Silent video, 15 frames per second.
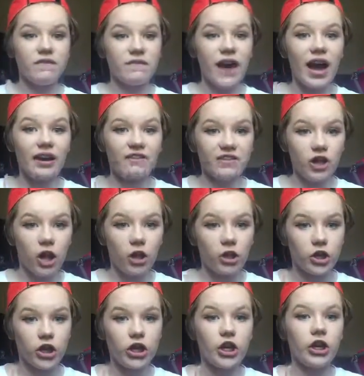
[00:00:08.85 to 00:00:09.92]

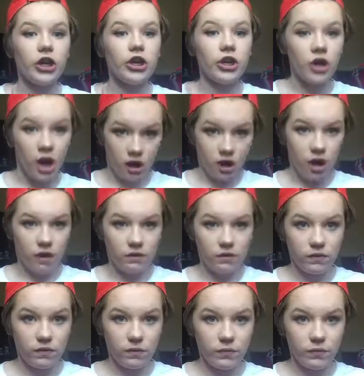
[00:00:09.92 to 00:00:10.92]
$5 knockoff.